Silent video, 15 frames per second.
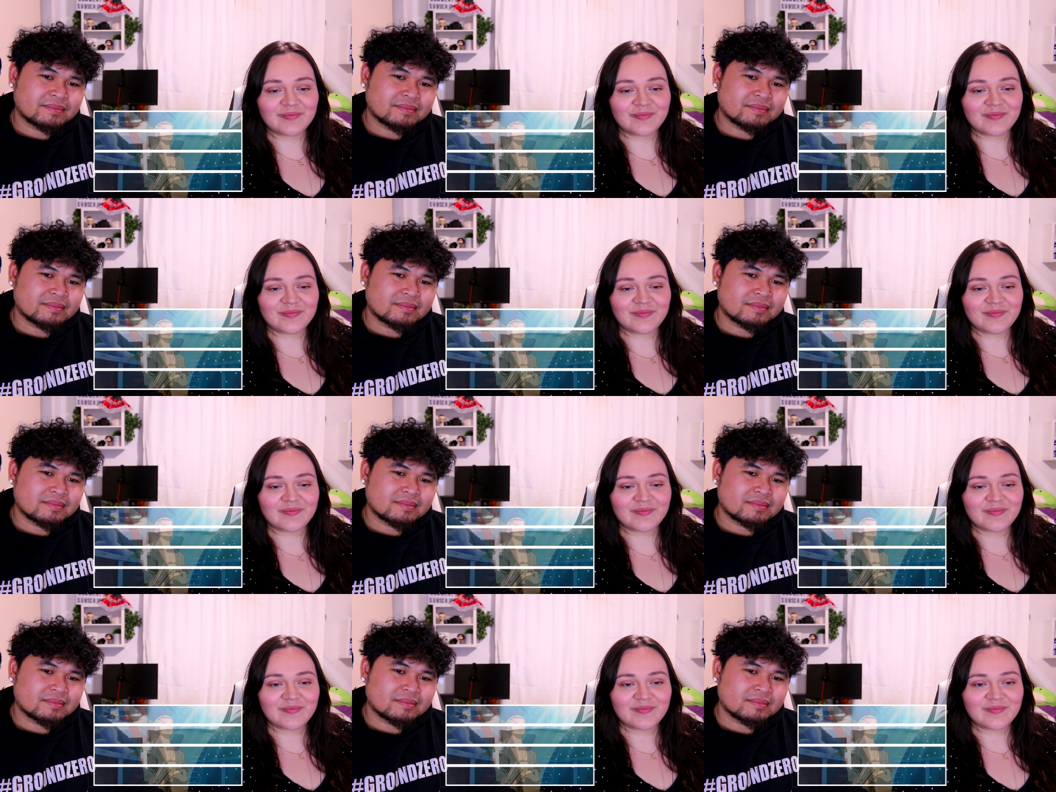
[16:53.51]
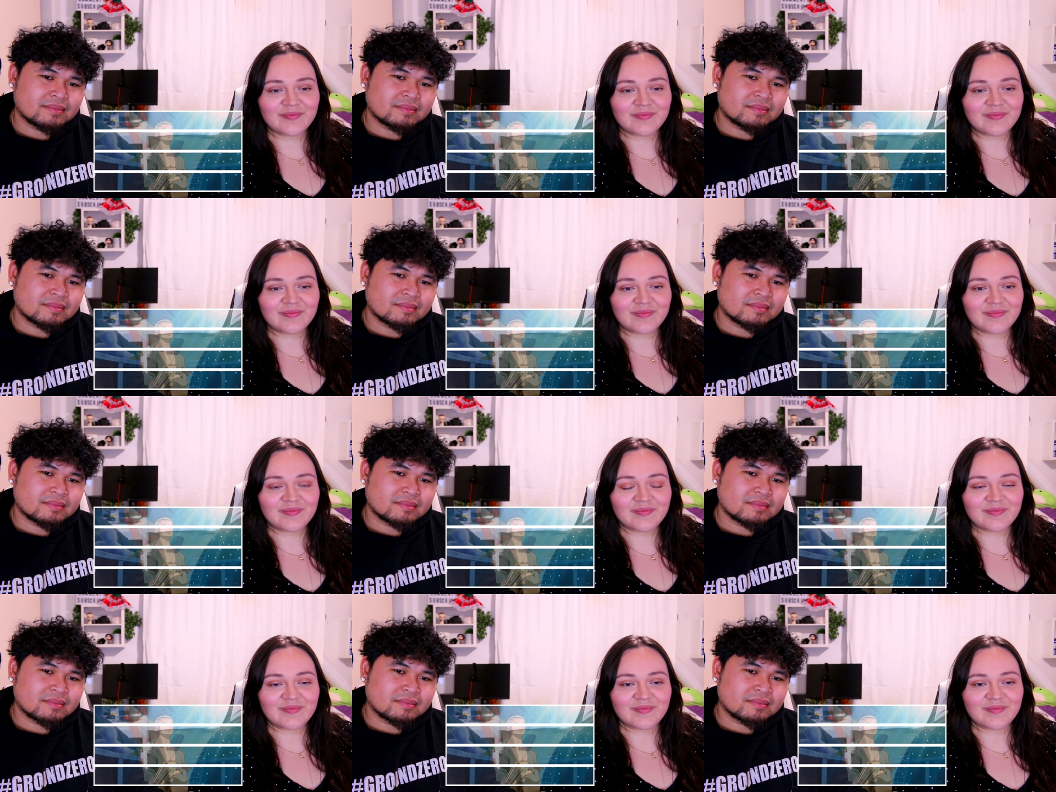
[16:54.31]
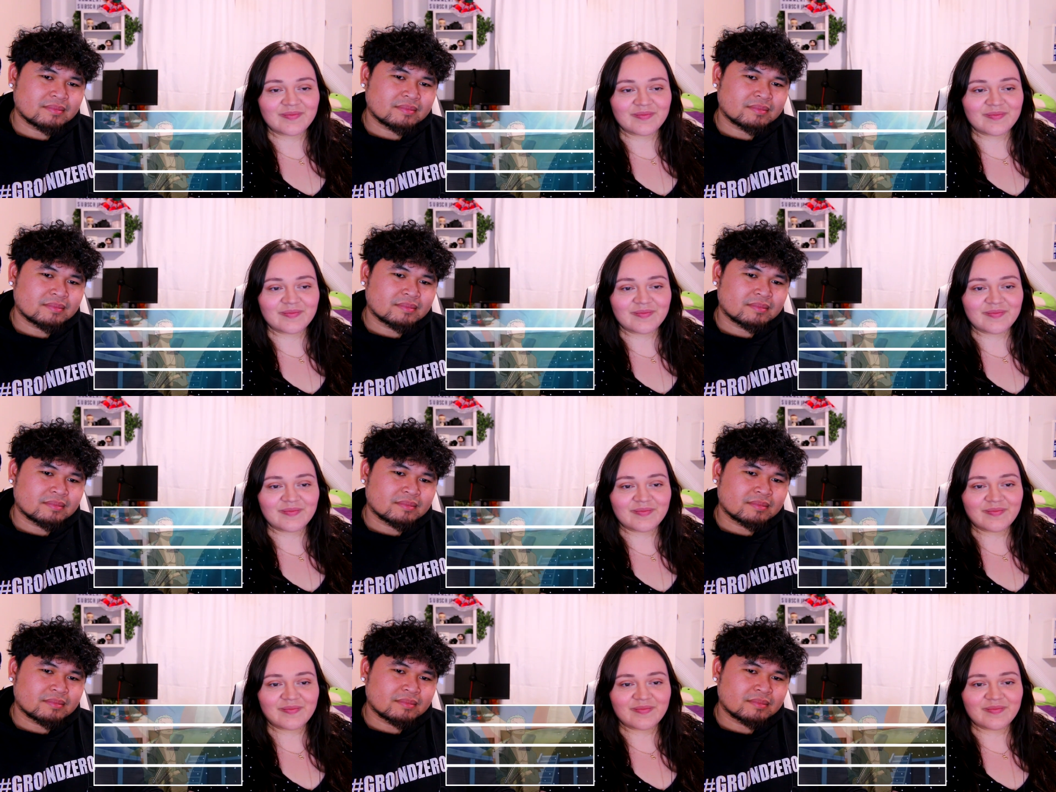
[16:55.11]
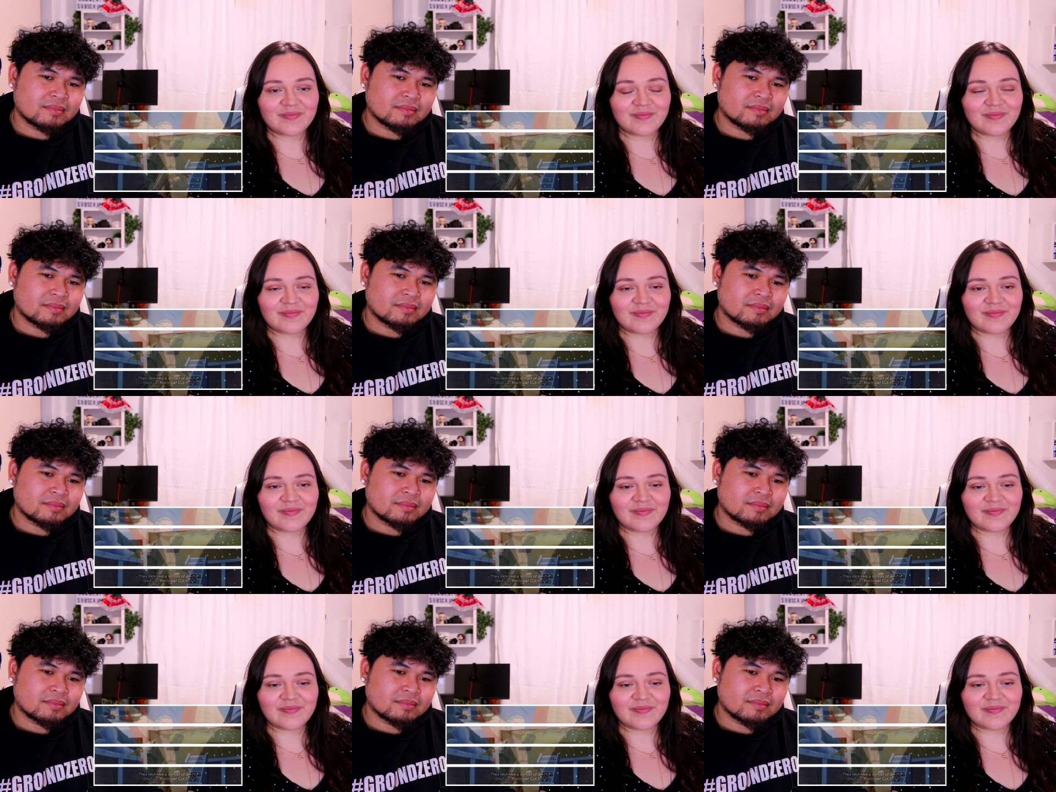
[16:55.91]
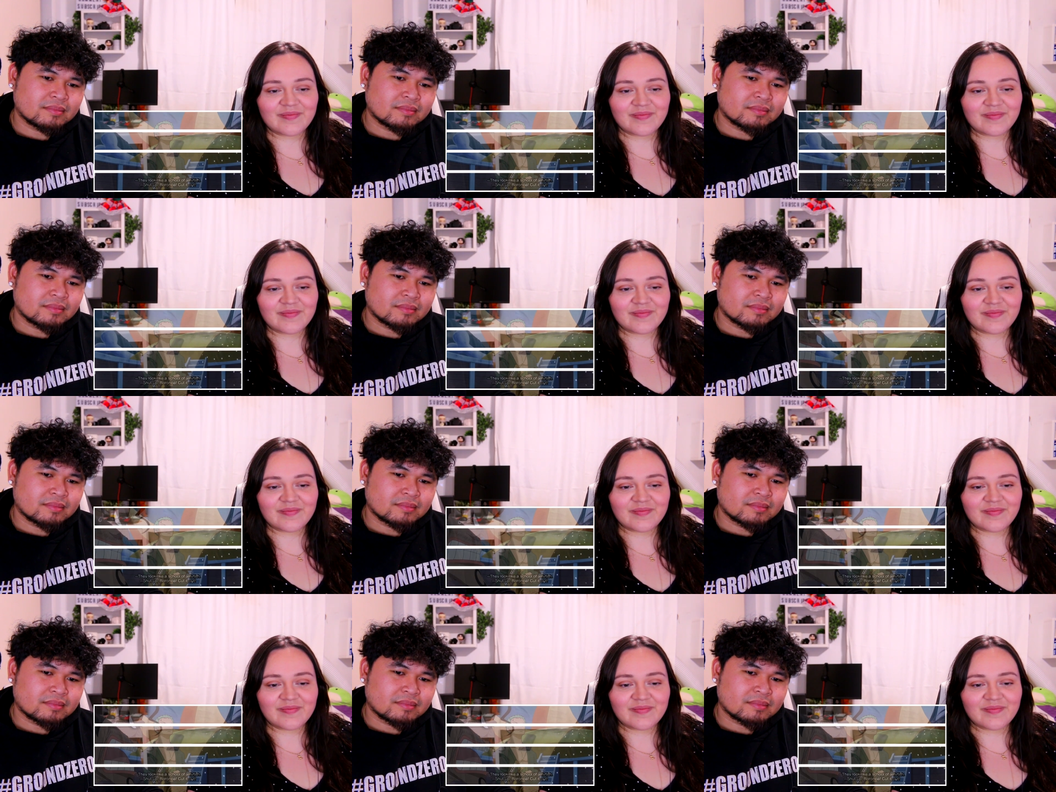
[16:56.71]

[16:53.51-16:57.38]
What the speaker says: Nothing is said.